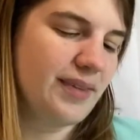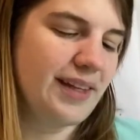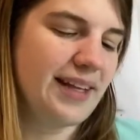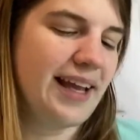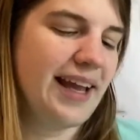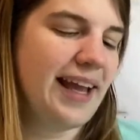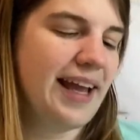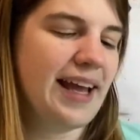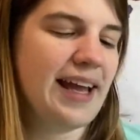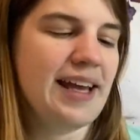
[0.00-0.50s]

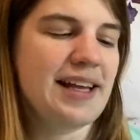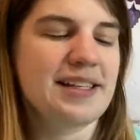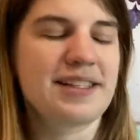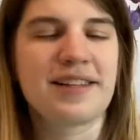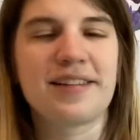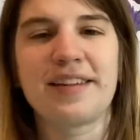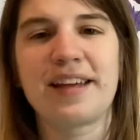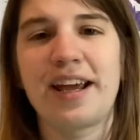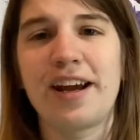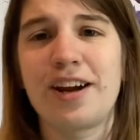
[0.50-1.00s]
And
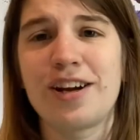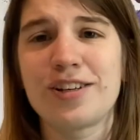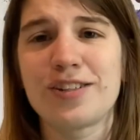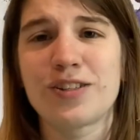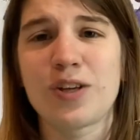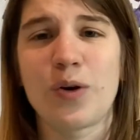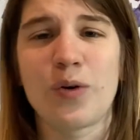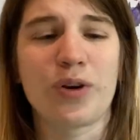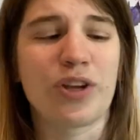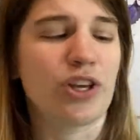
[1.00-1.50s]
they are
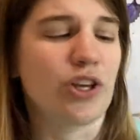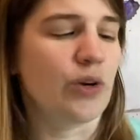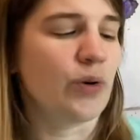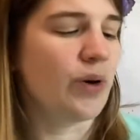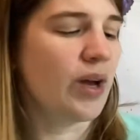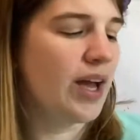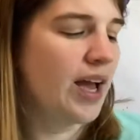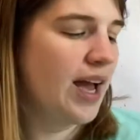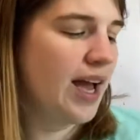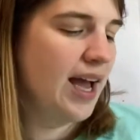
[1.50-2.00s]
so cute.
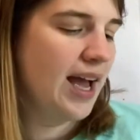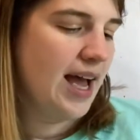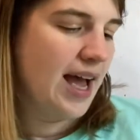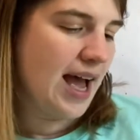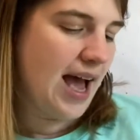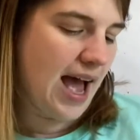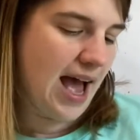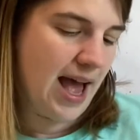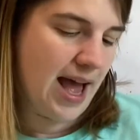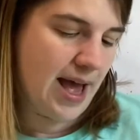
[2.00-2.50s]

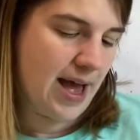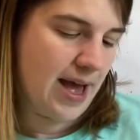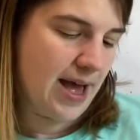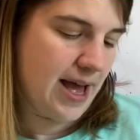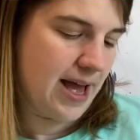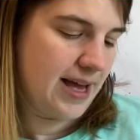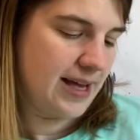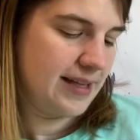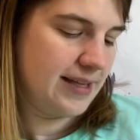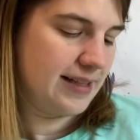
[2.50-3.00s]

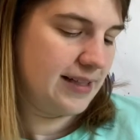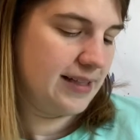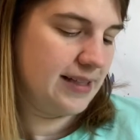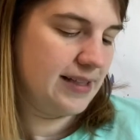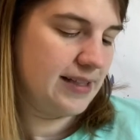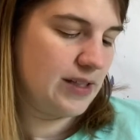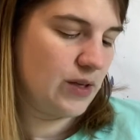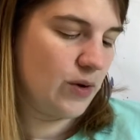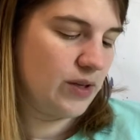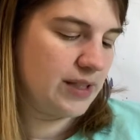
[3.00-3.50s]

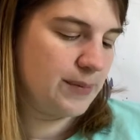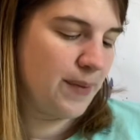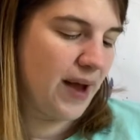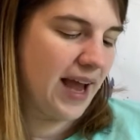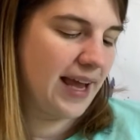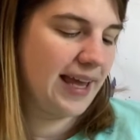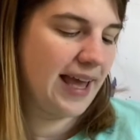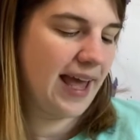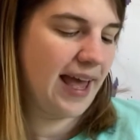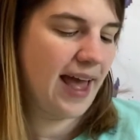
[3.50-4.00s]
So it's
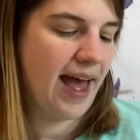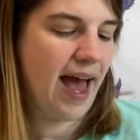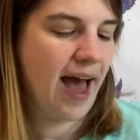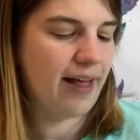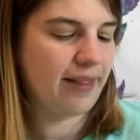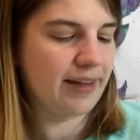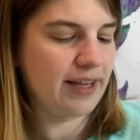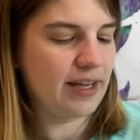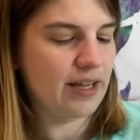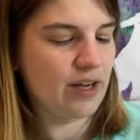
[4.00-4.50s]
by
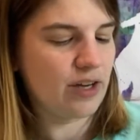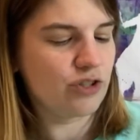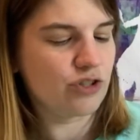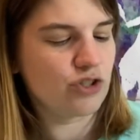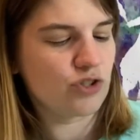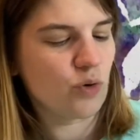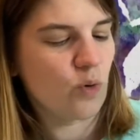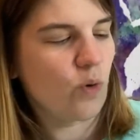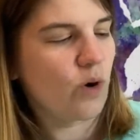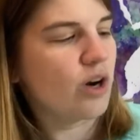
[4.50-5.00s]
Callie
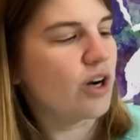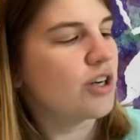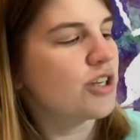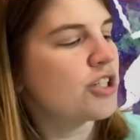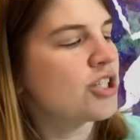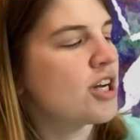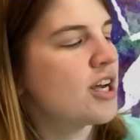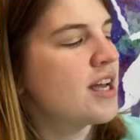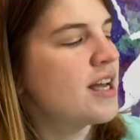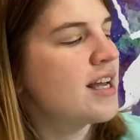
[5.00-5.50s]
George,